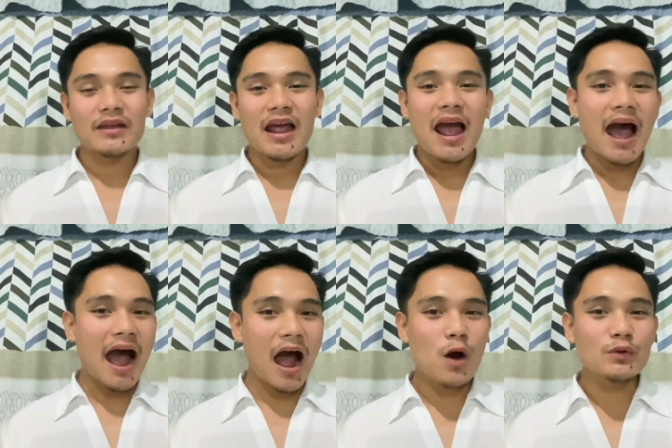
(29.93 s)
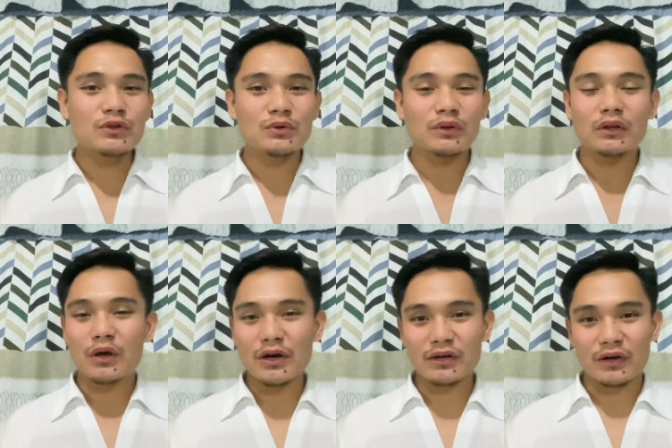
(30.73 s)
How do
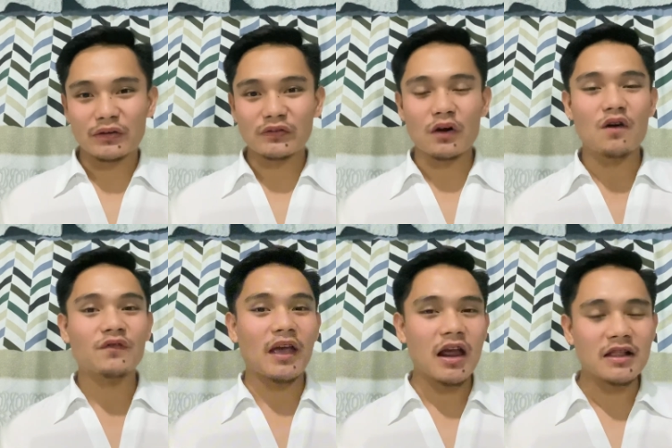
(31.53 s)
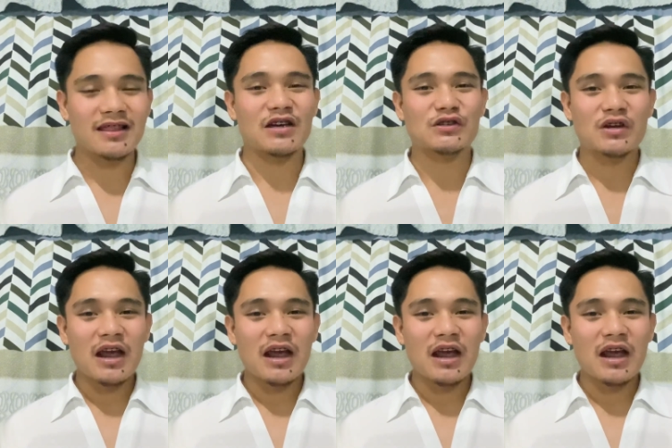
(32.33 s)
learners of English